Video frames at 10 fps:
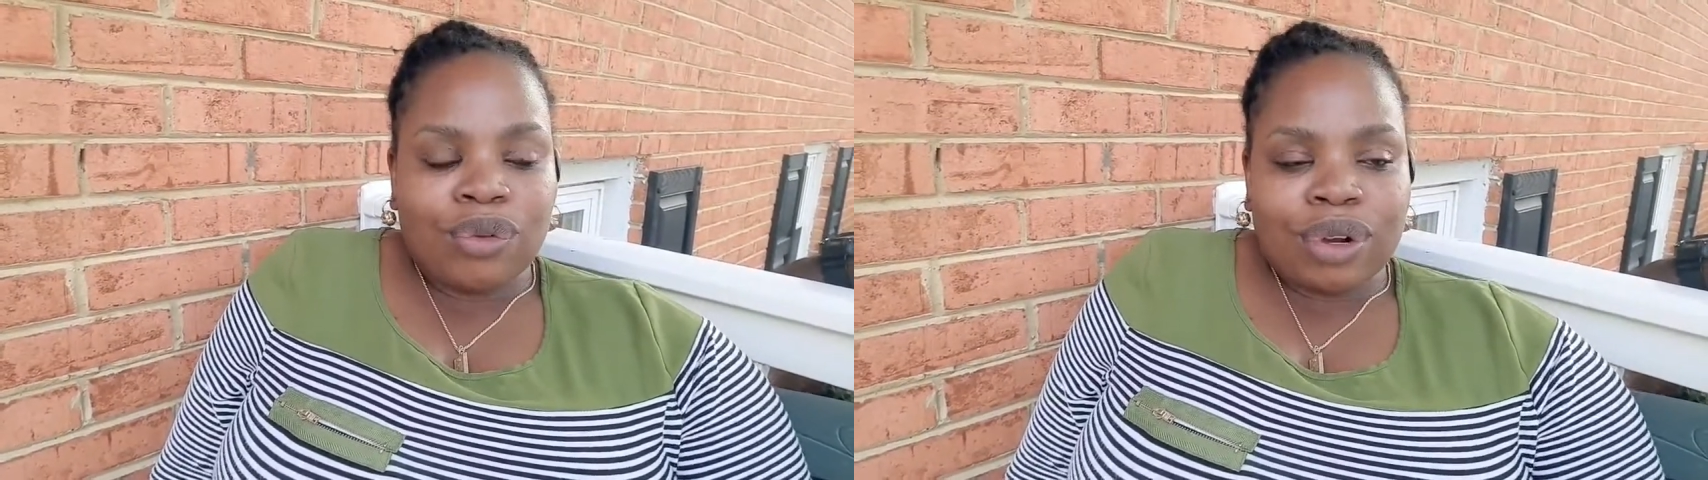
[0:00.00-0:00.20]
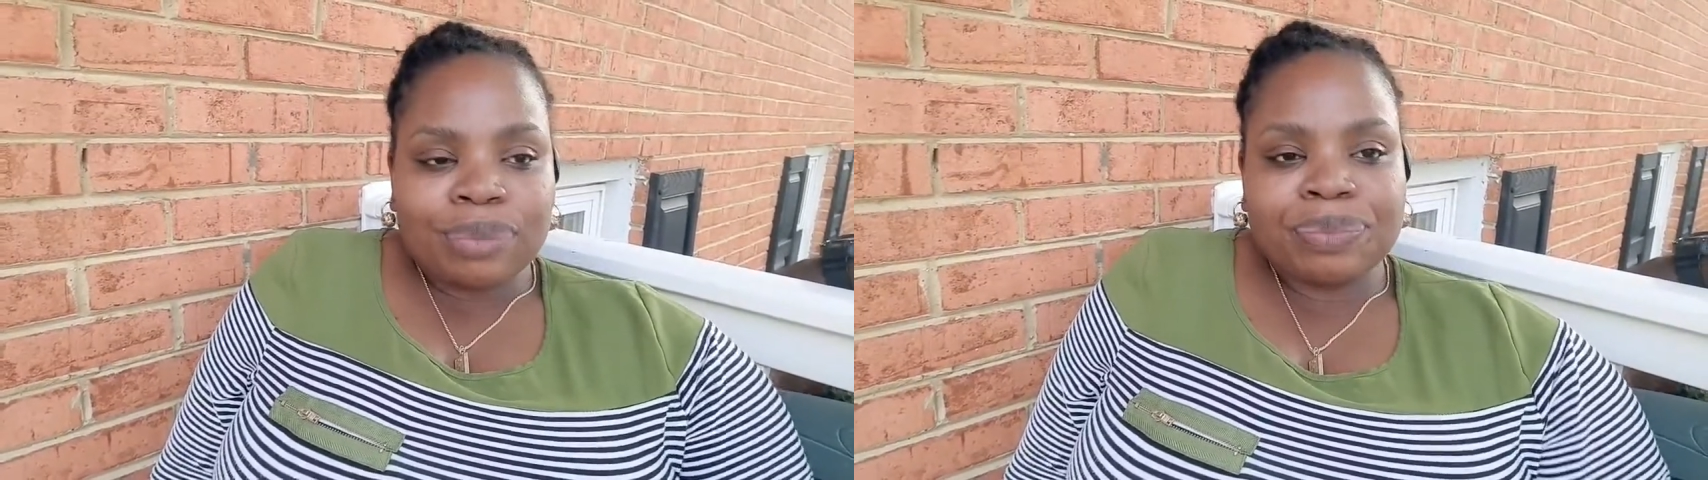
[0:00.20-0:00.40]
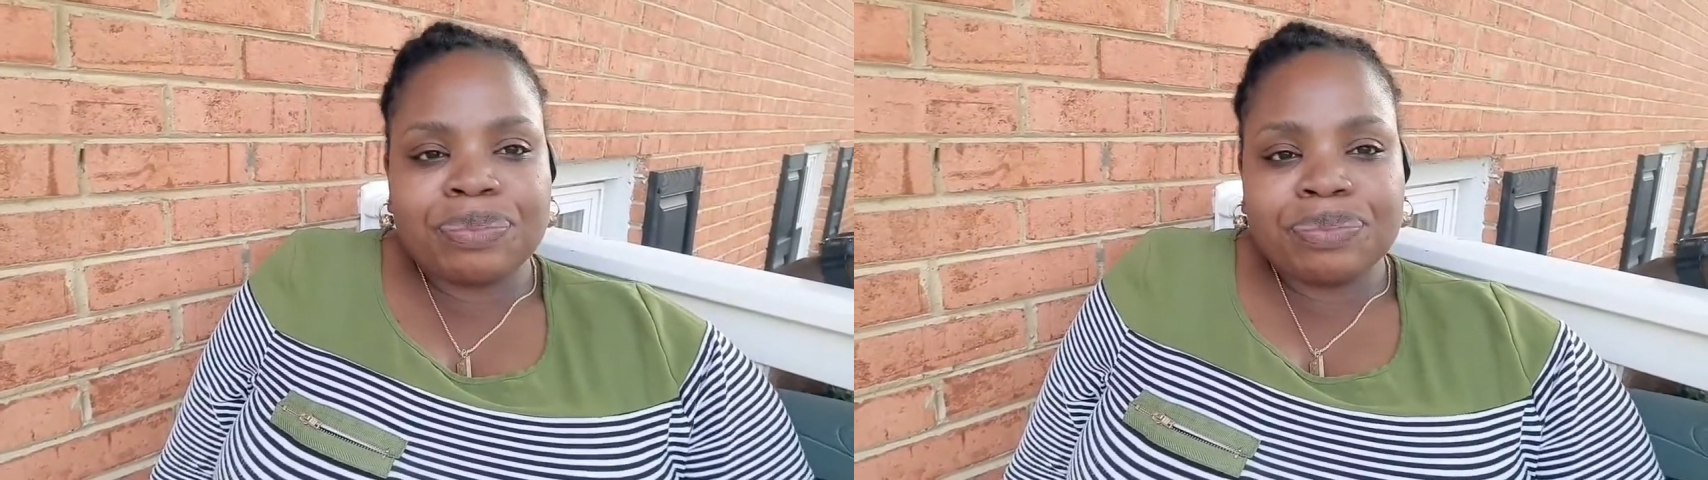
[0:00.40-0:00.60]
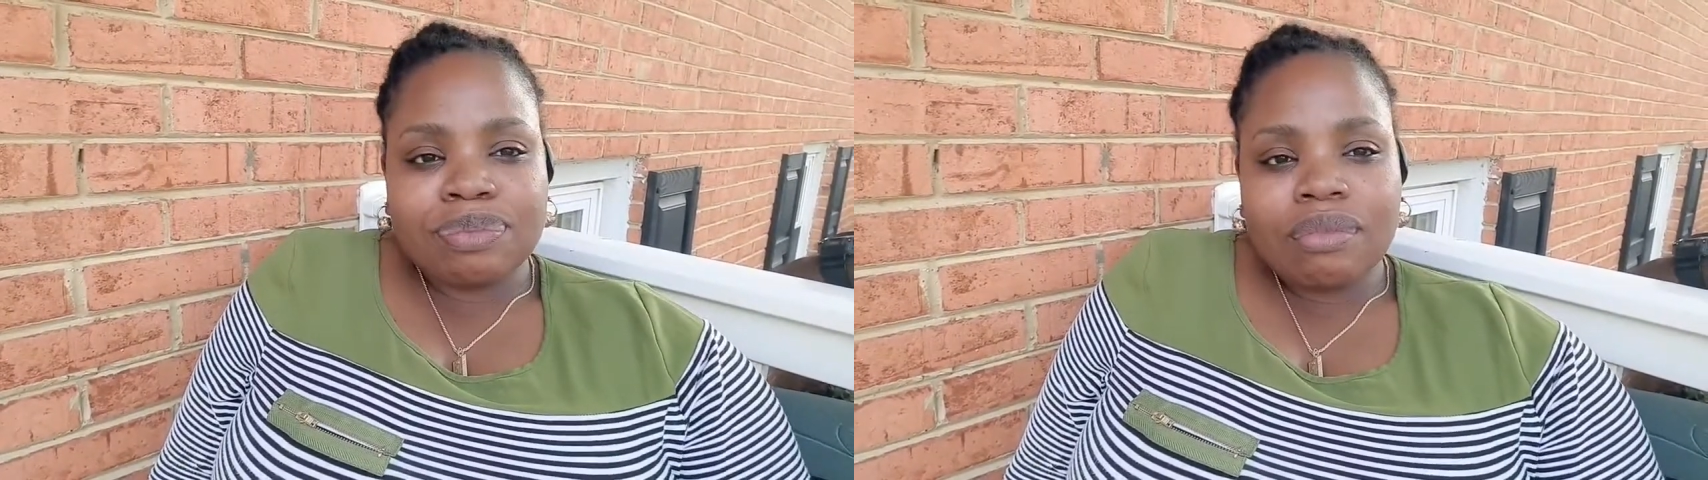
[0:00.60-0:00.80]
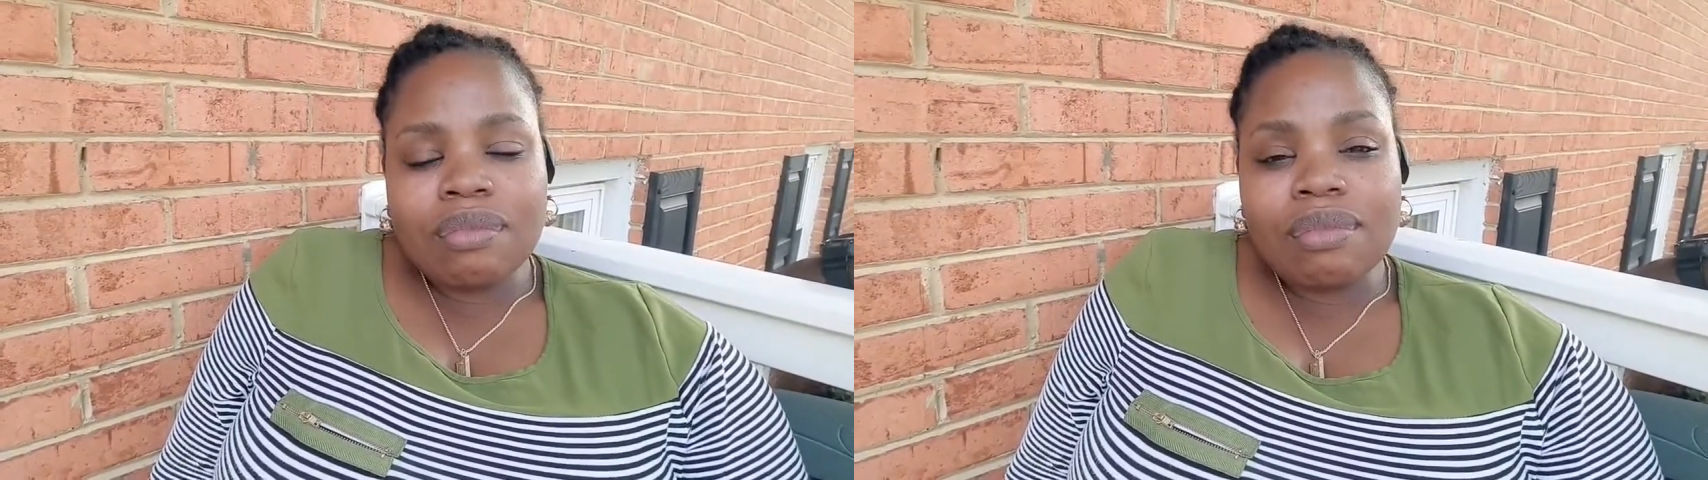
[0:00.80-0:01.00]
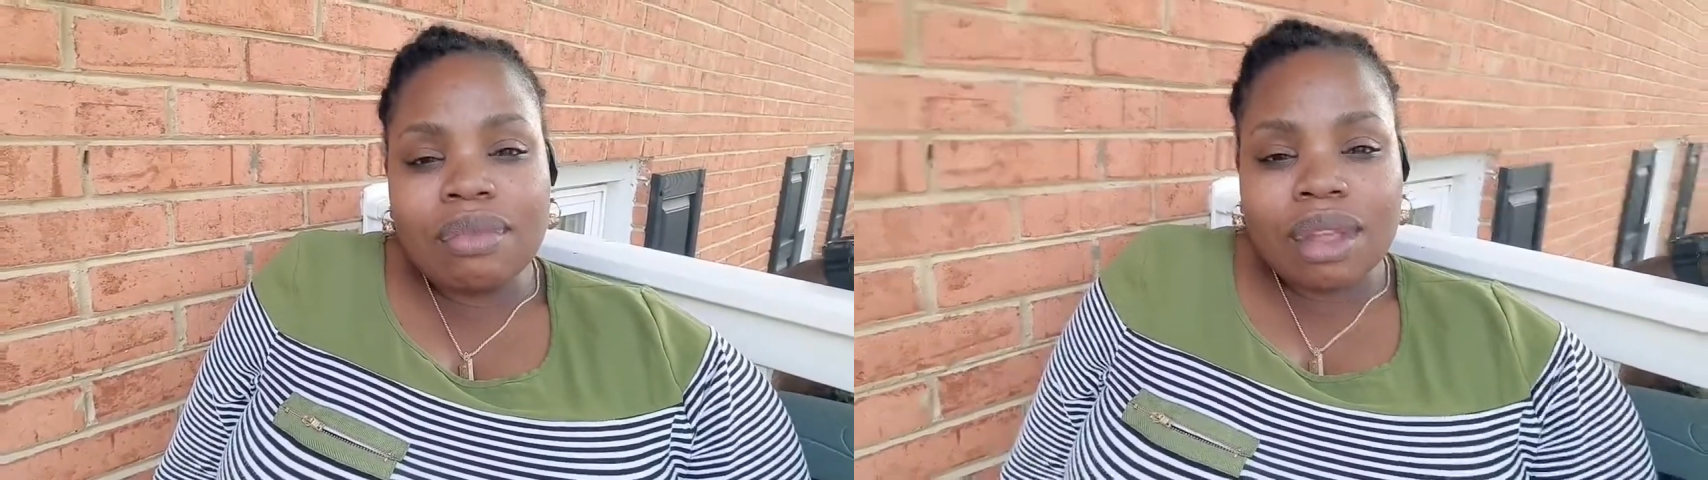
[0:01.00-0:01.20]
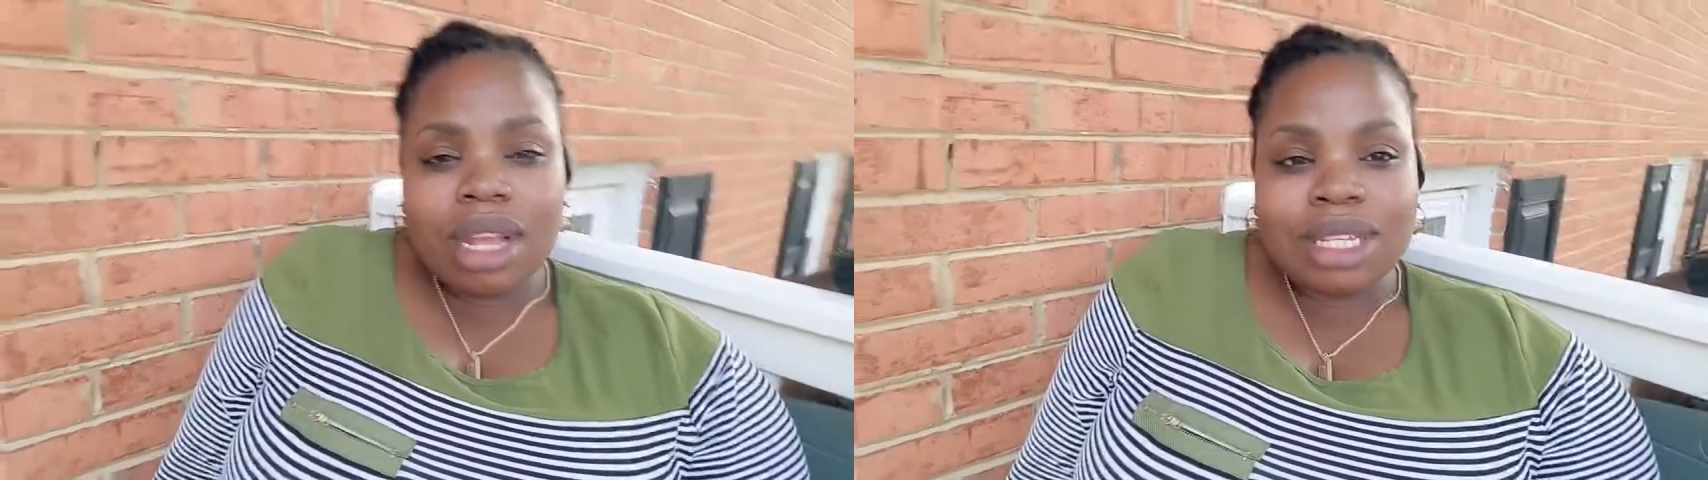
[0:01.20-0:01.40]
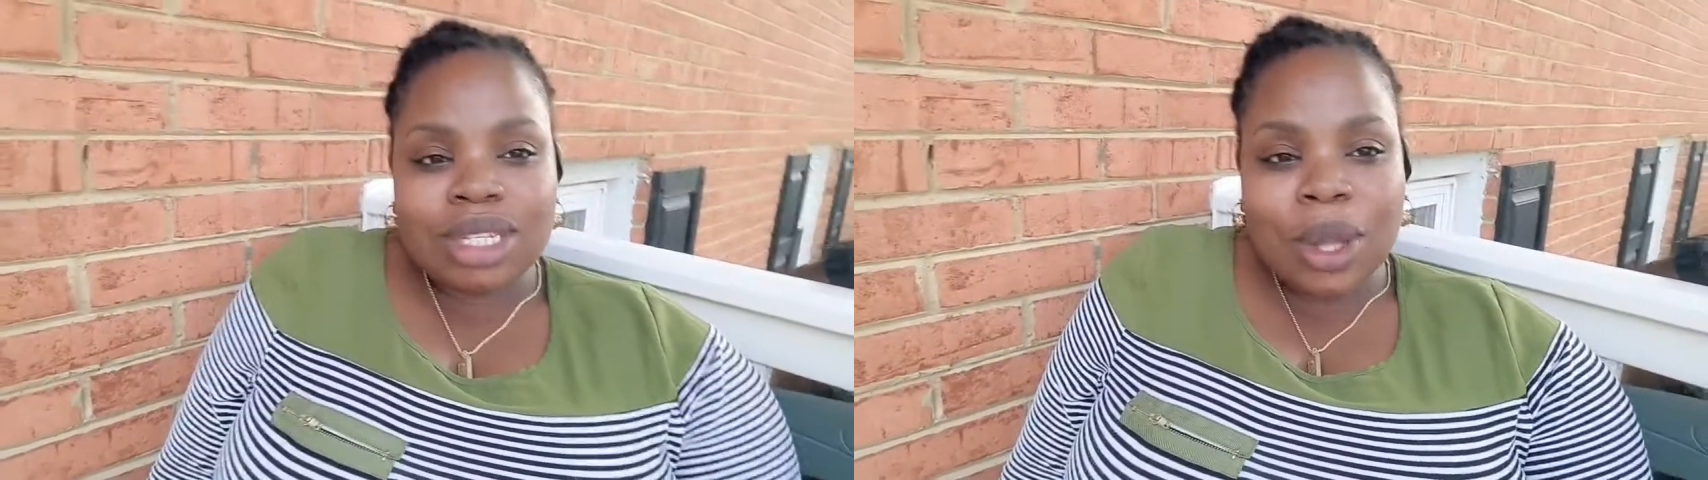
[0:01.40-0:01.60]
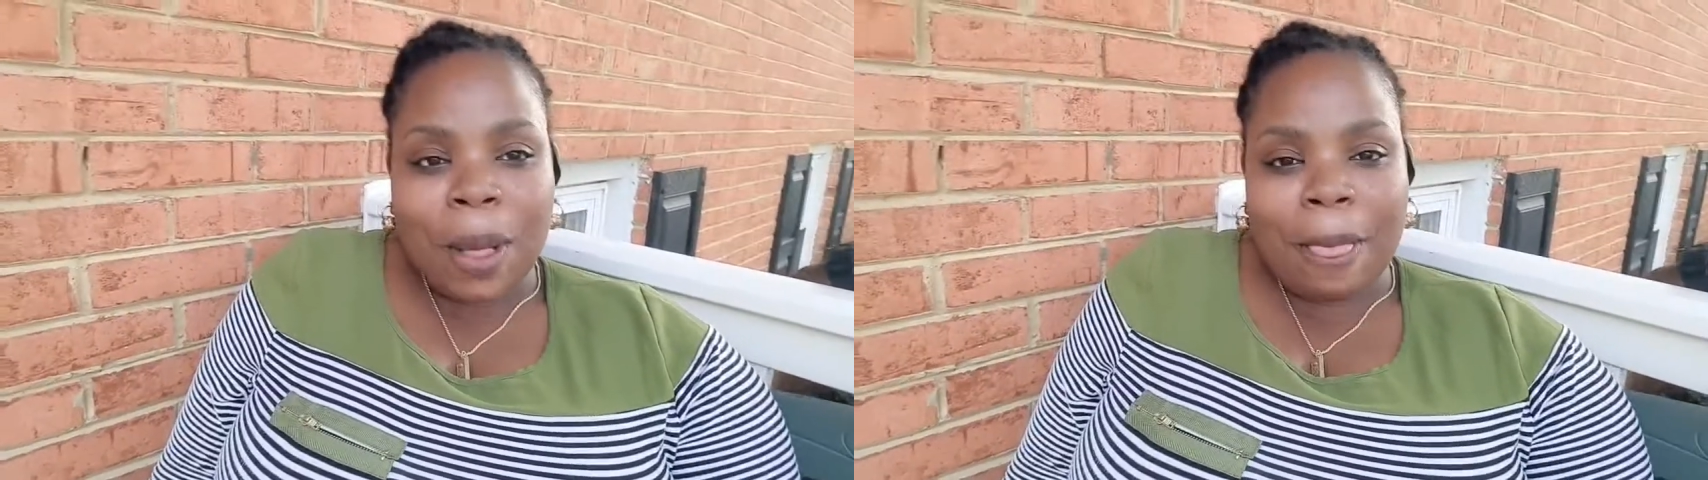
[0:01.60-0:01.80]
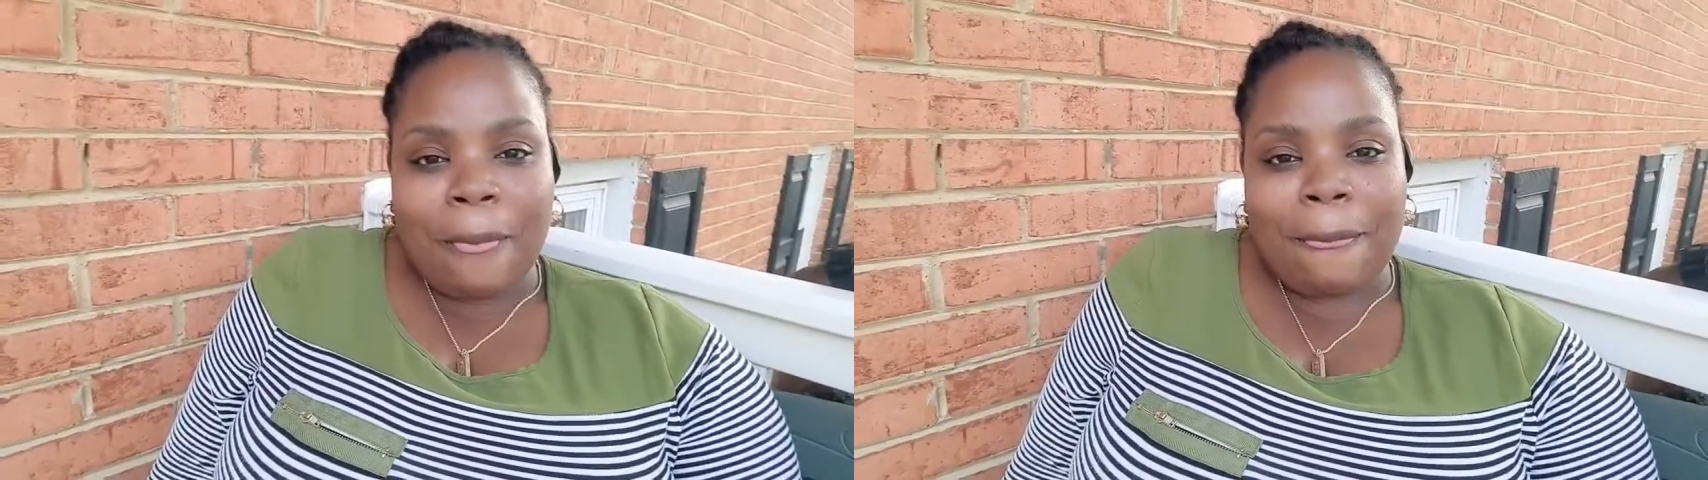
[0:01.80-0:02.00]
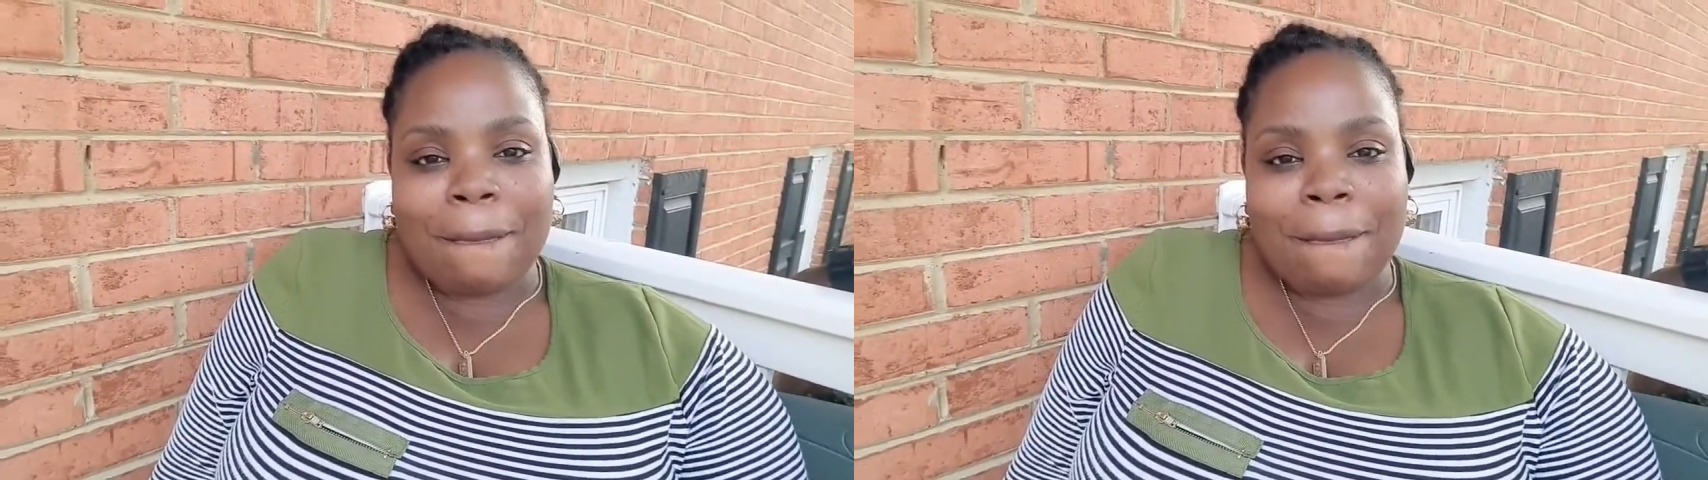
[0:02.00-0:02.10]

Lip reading: over. So.